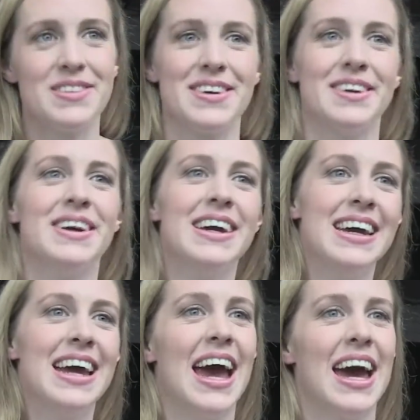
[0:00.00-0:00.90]
So
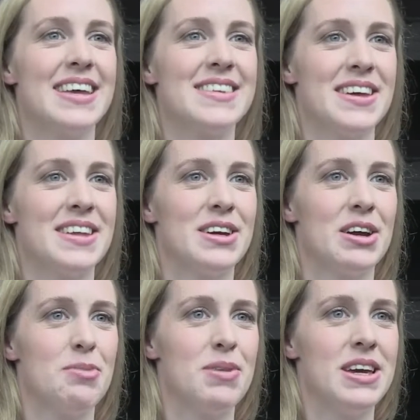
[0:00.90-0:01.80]
it's certainly
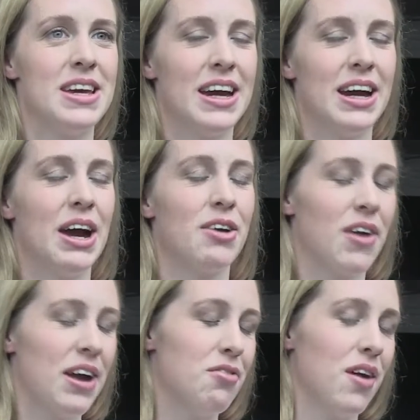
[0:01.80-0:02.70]
going to be a
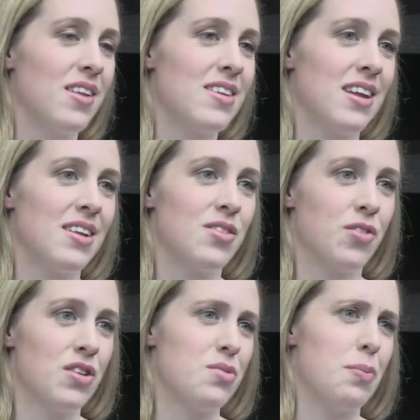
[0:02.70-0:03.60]
great event and
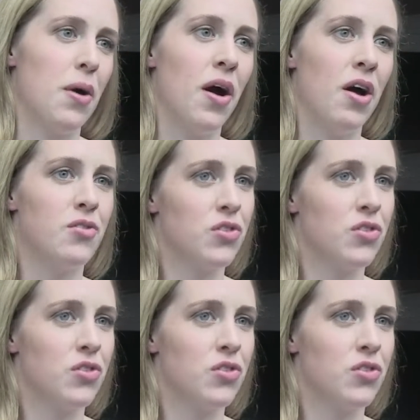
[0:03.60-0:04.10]
fun to be part of.